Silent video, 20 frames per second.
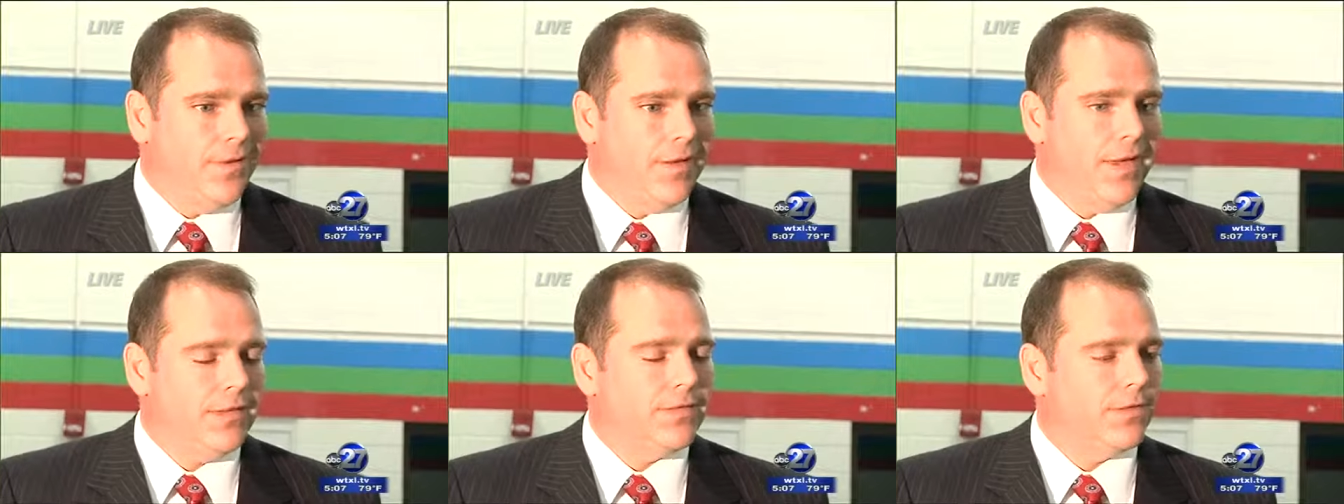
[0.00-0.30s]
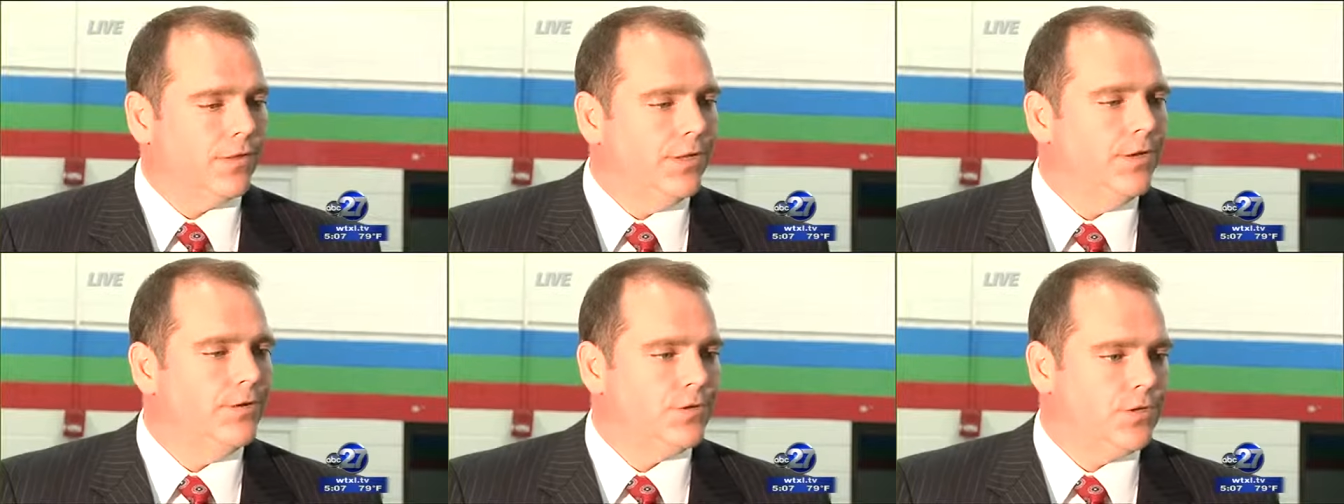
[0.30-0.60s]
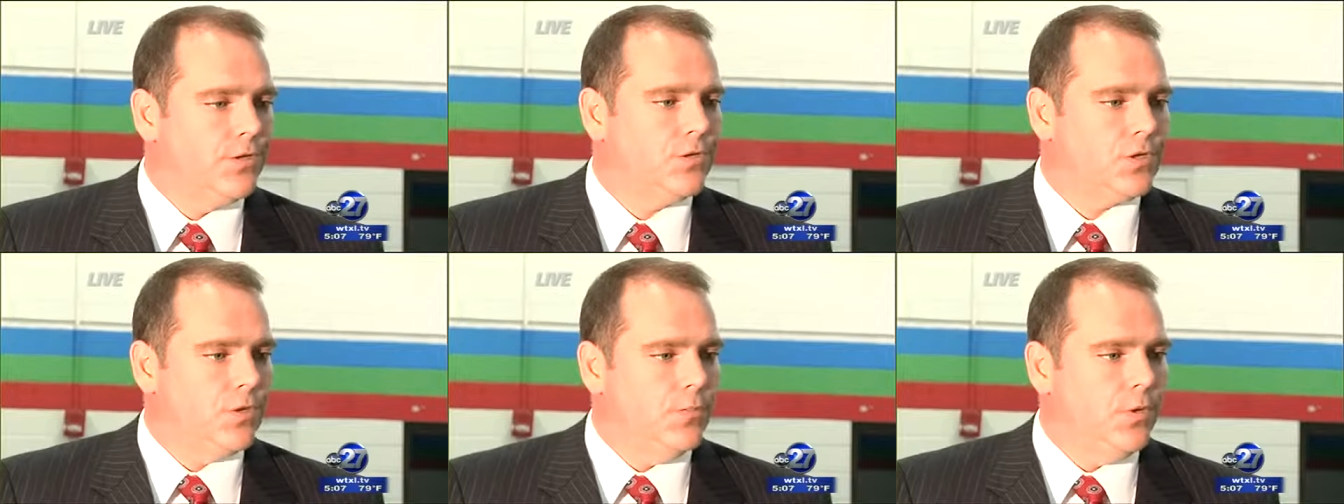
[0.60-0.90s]
as the leaders of
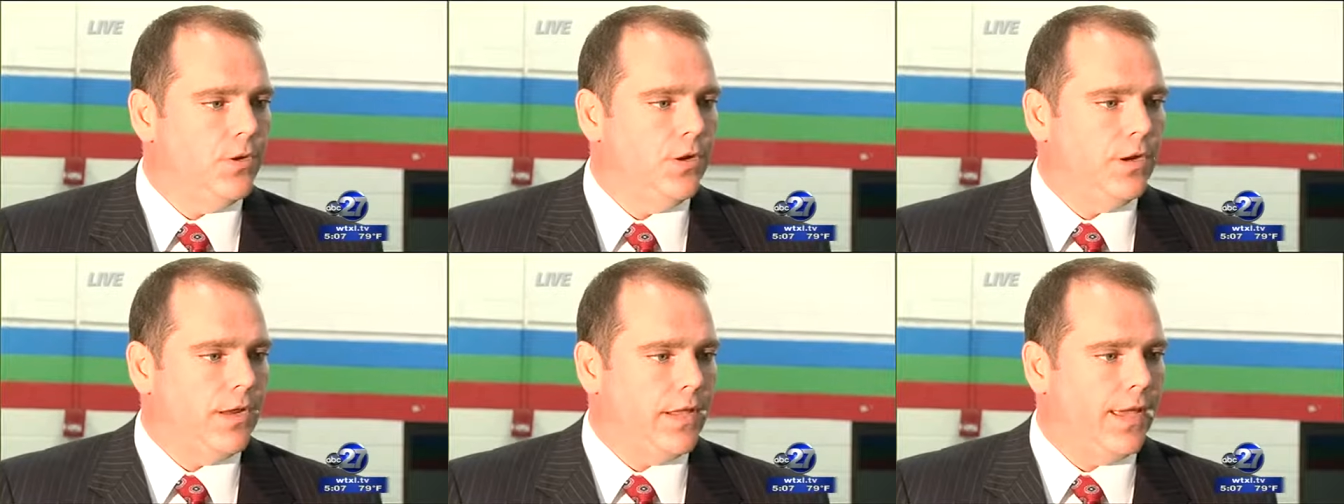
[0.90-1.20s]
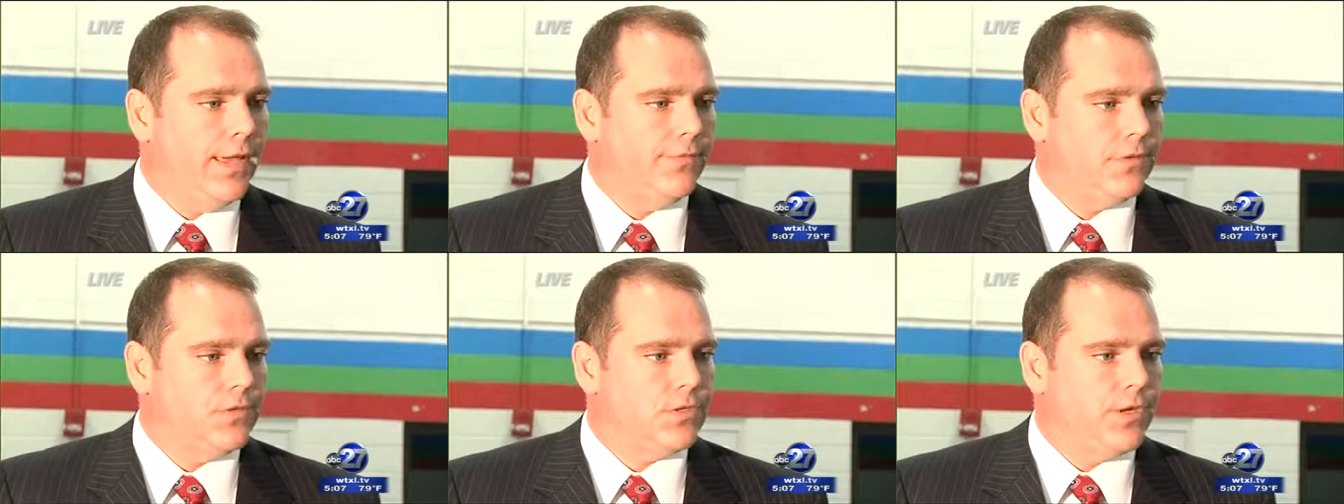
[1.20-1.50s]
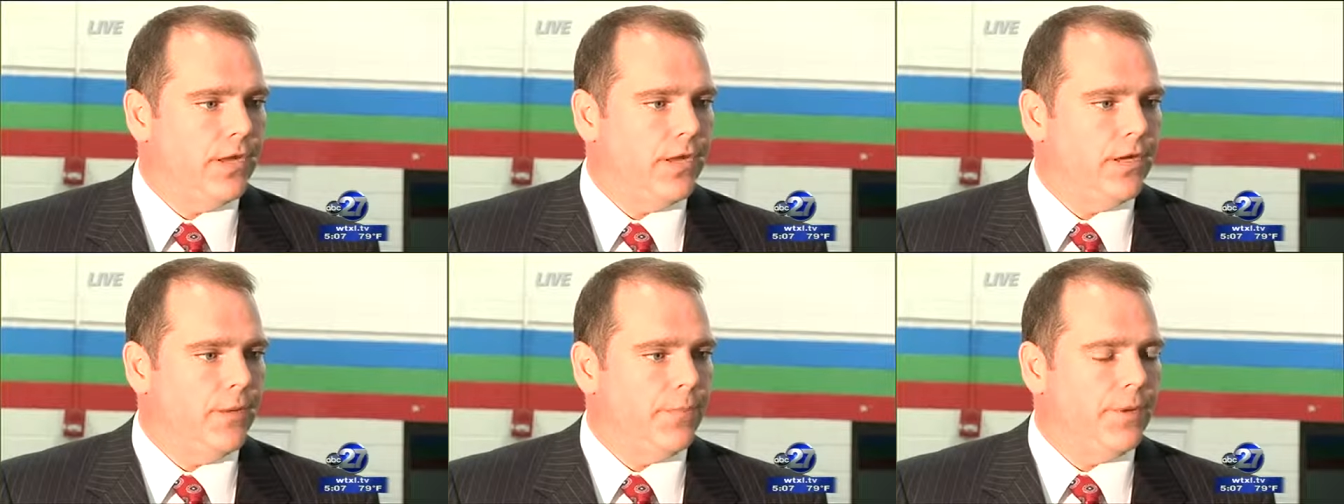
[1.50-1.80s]
this community have to
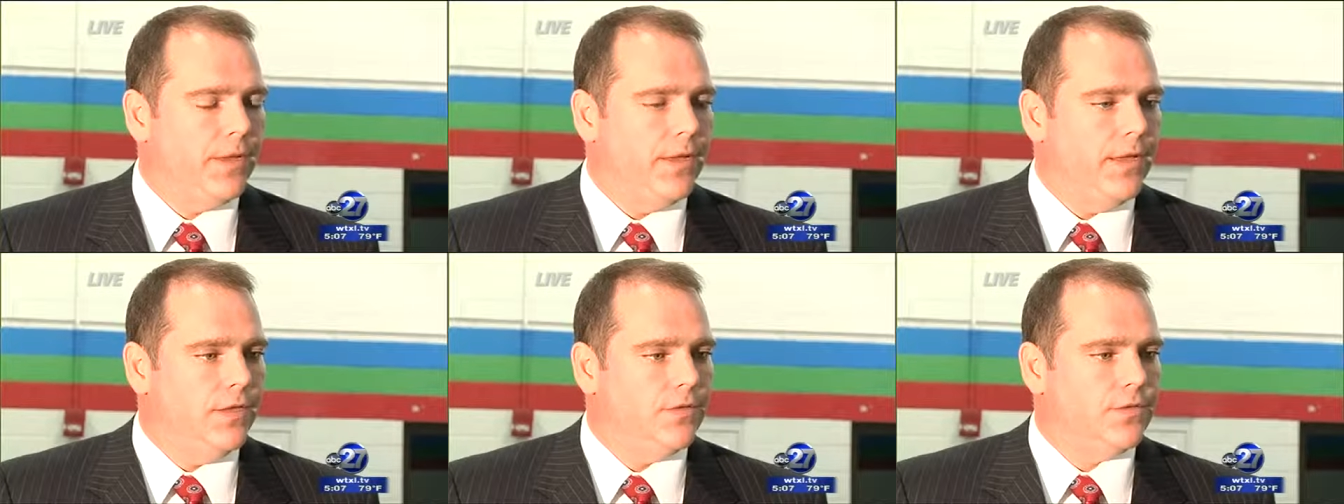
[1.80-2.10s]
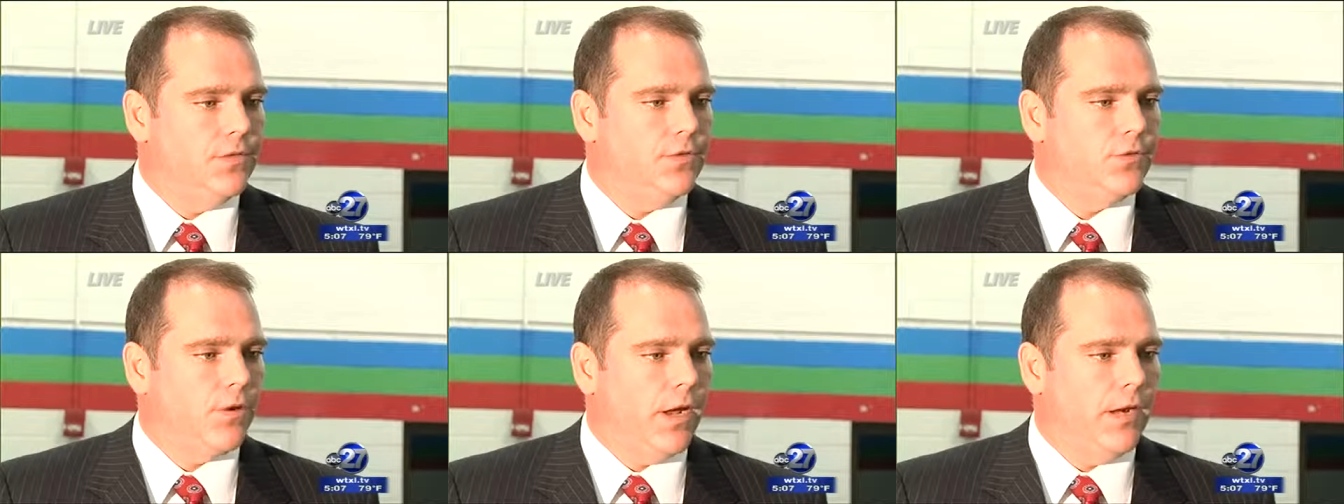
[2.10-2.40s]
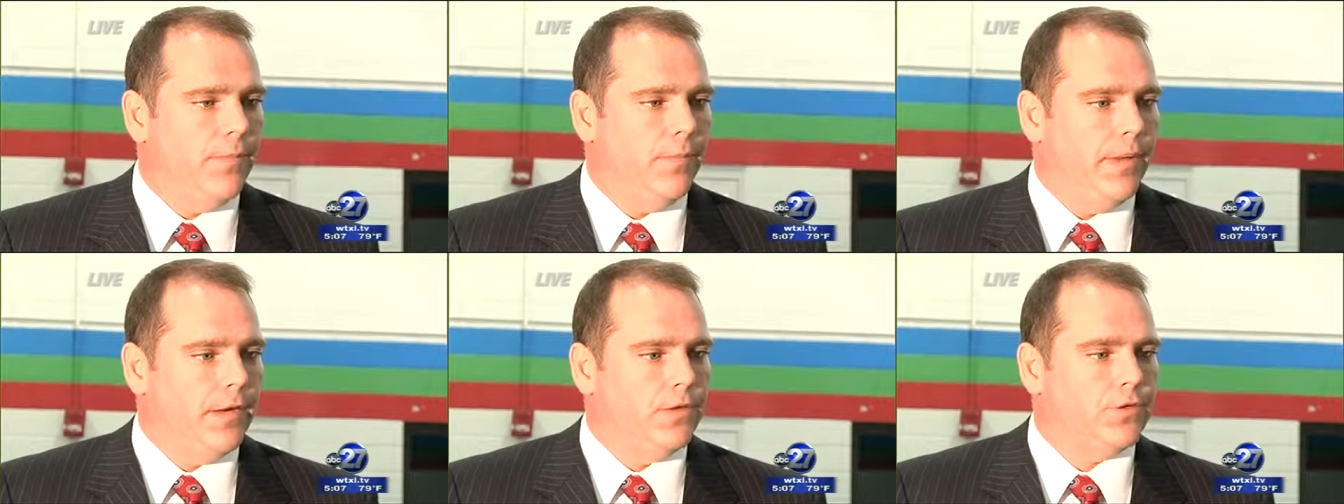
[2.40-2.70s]
stand up against and try
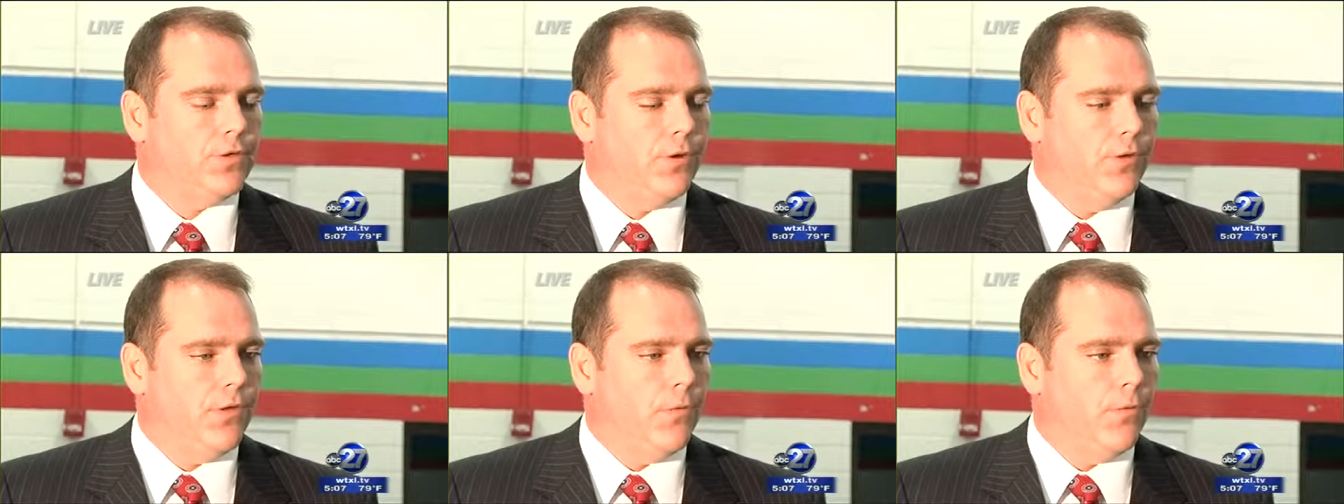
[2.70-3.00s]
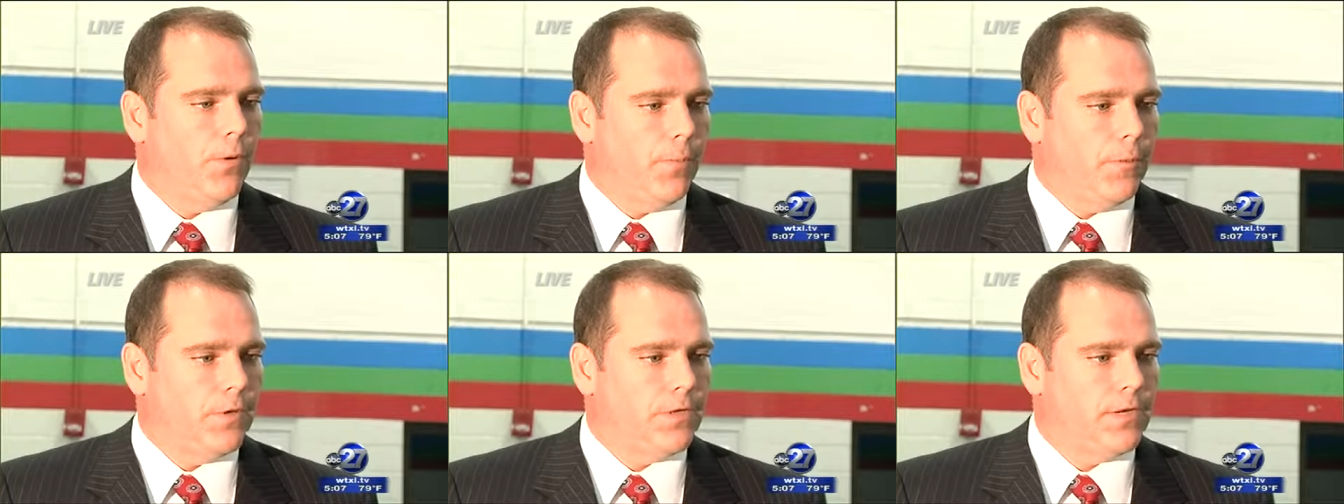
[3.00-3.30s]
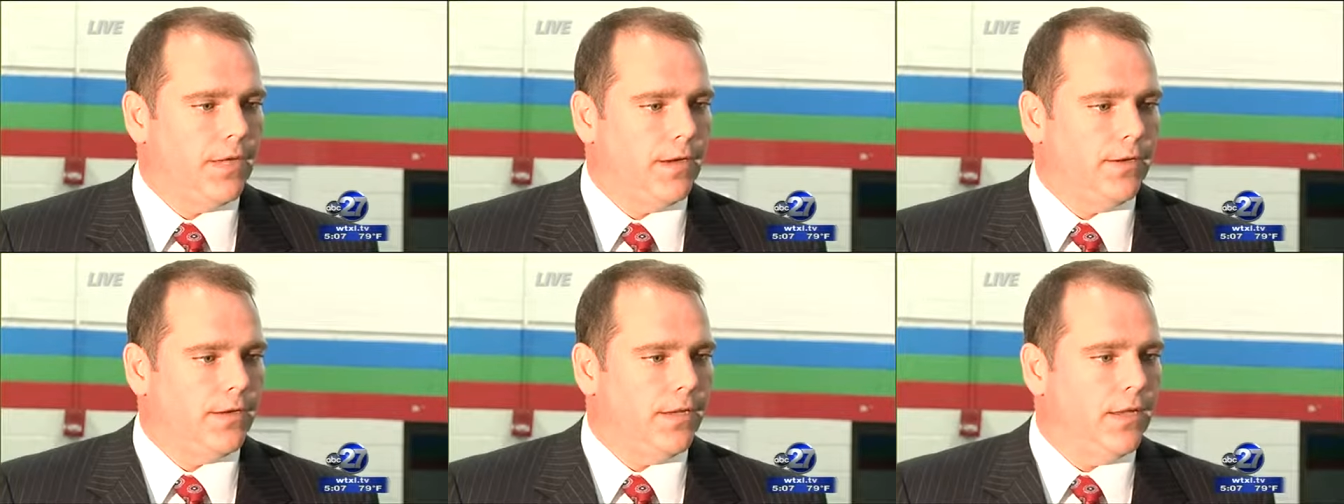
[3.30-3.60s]
to make sure that we're
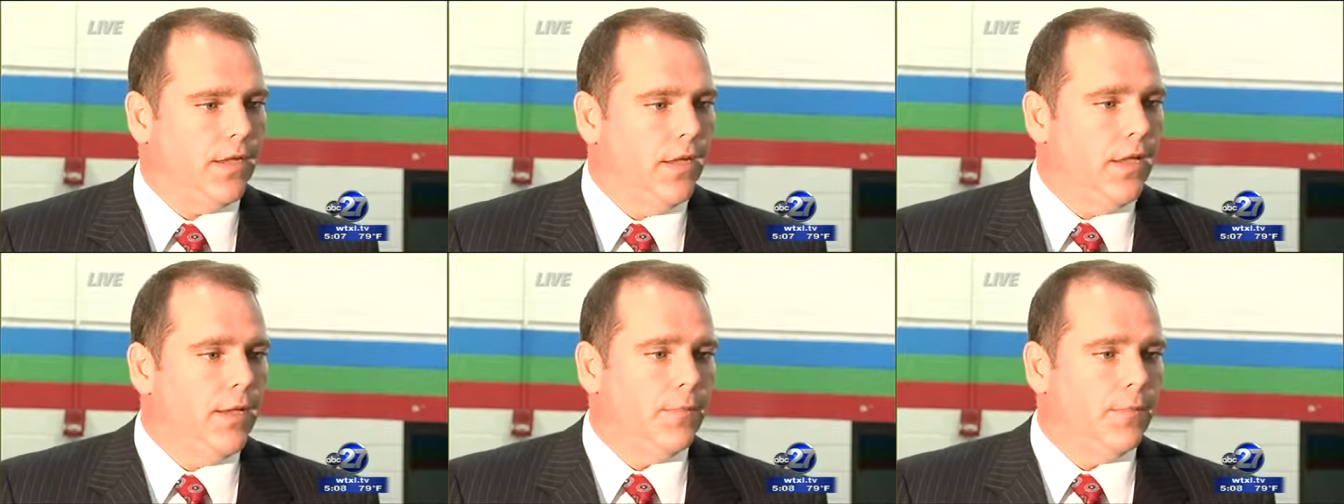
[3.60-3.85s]
protecting